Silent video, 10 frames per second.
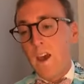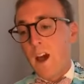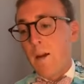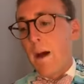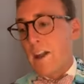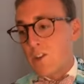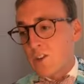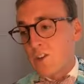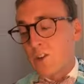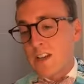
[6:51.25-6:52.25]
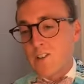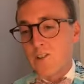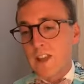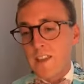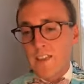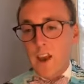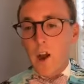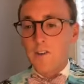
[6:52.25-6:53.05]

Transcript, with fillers: Um, I just heard yesterday that our